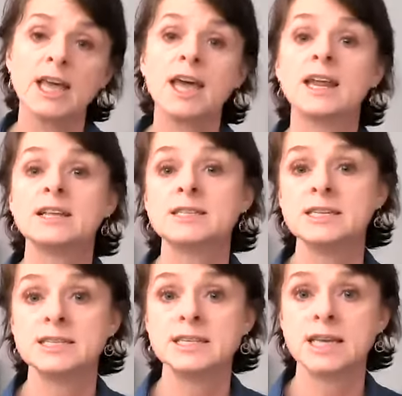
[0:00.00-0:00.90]
and it's
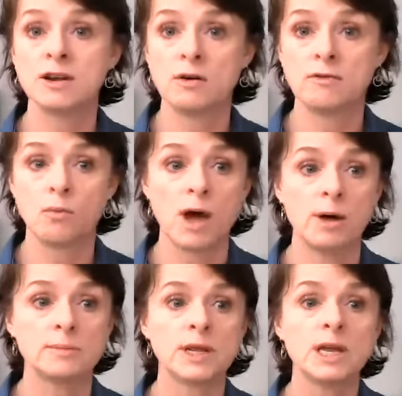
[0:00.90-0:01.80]
easy to get
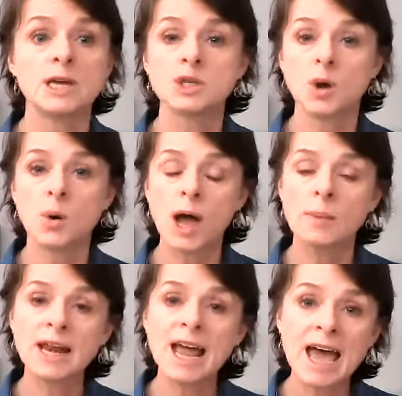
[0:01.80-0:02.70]
overwhelmed. So I'm
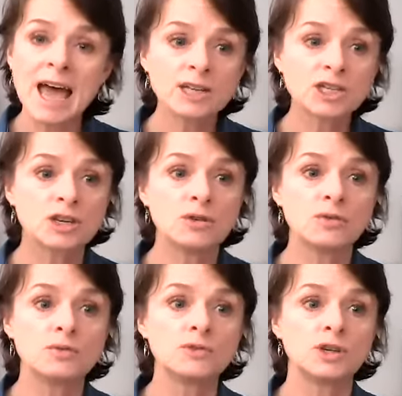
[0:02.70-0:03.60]
going to ask
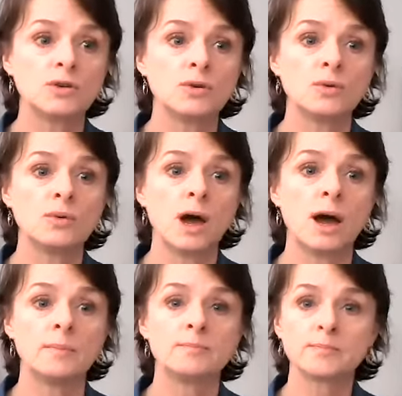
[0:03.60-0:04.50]
you to
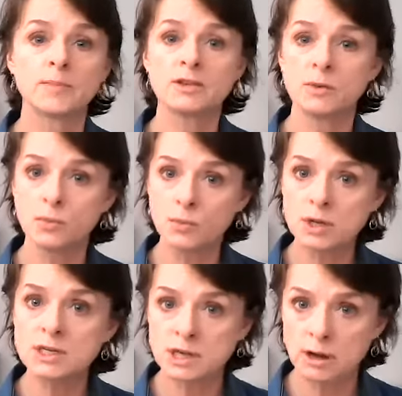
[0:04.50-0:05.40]

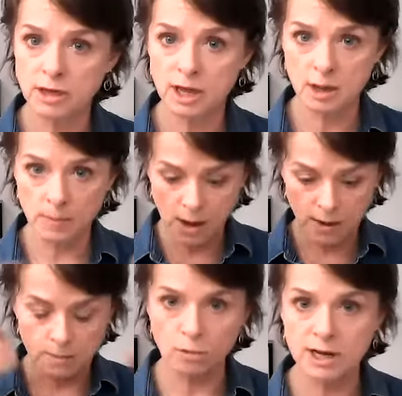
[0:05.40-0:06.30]
really start thinking about
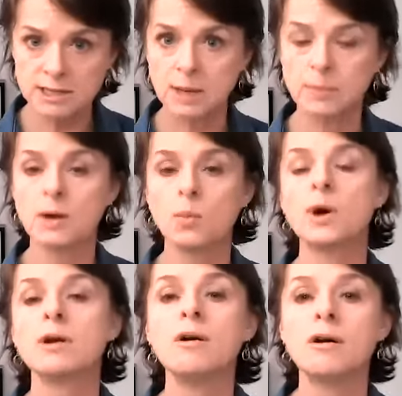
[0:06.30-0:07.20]
and brain dumping.
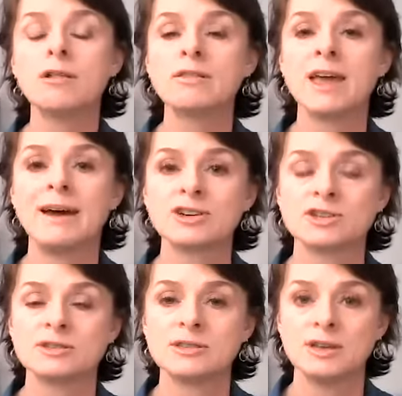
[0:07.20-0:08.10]
What are all of the
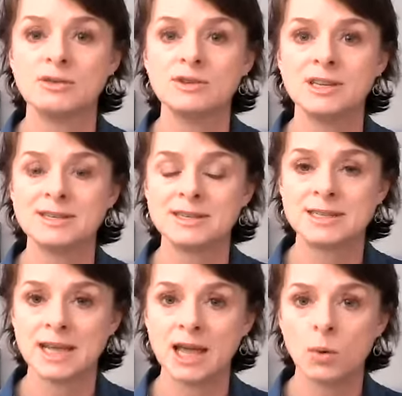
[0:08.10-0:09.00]
actions that you need to
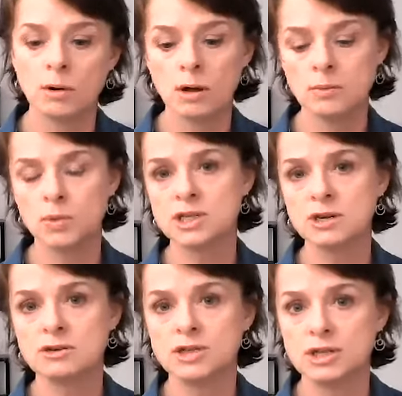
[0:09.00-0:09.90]
take? What's on
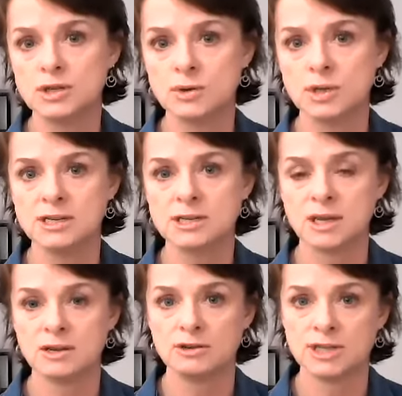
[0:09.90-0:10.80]
your to-do list
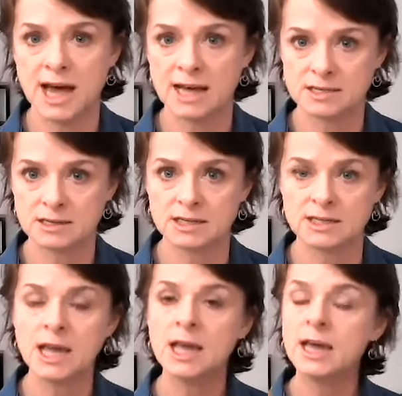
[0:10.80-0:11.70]
and your task
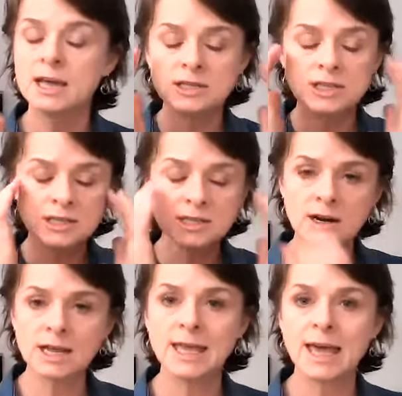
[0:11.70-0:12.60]
list? And just
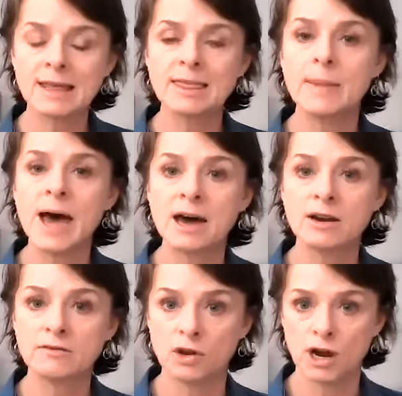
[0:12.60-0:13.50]
start getting them out
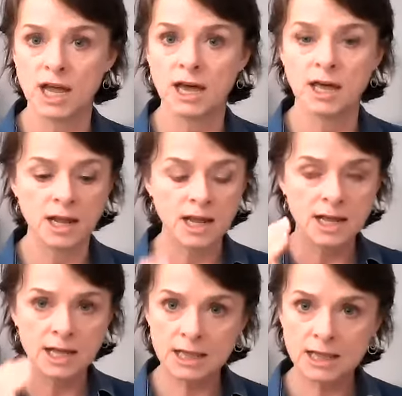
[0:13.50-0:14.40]
of your head,
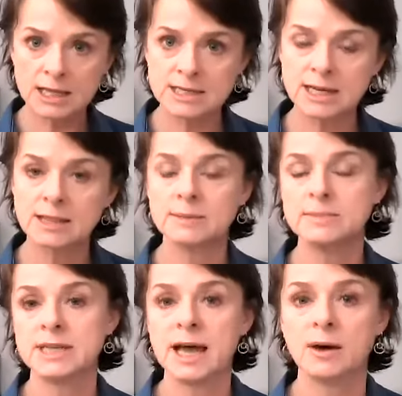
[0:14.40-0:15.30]
listing them
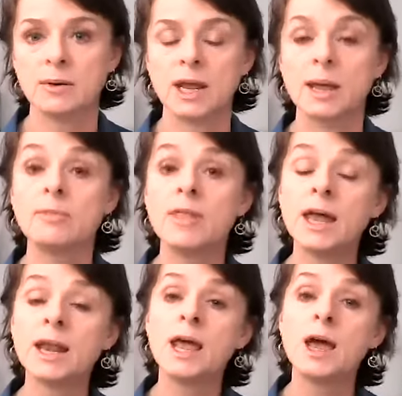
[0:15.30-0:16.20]
down. And
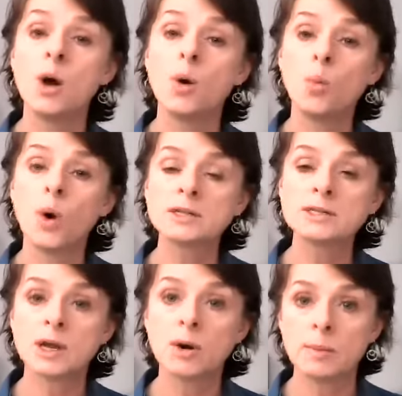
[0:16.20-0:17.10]
then once
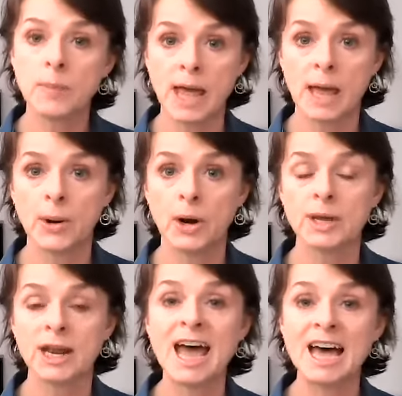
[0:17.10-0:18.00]
they're on paper, I'm
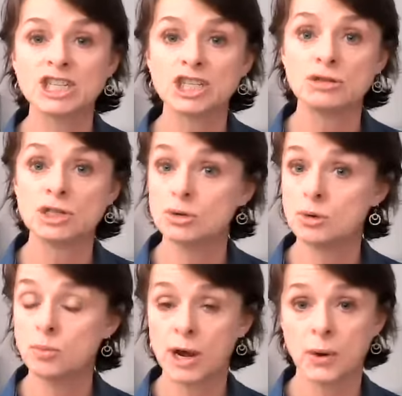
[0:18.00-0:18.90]
going to ask you
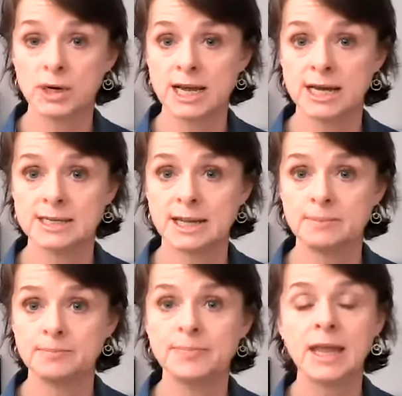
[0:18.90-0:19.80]
to prioritize
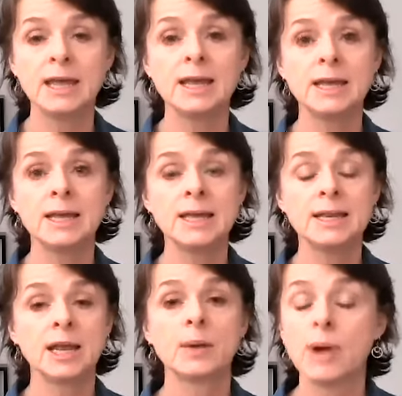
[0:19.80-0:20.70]
them.
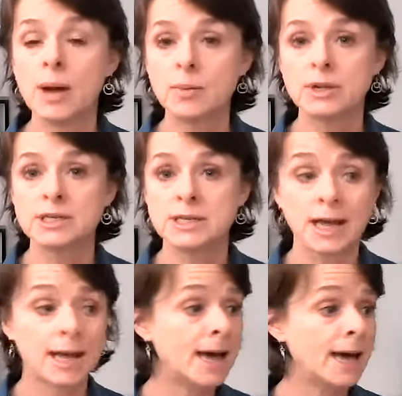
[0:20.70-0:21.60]
Now you're probably
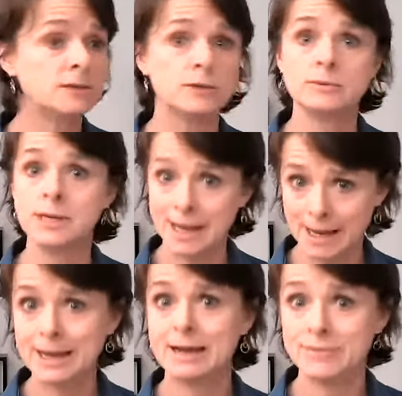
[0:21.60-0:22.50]
saying, I do
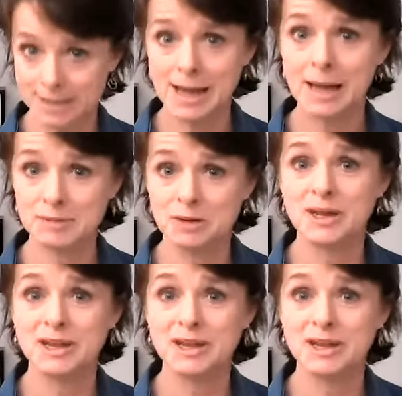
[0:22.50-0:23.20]
not have time to be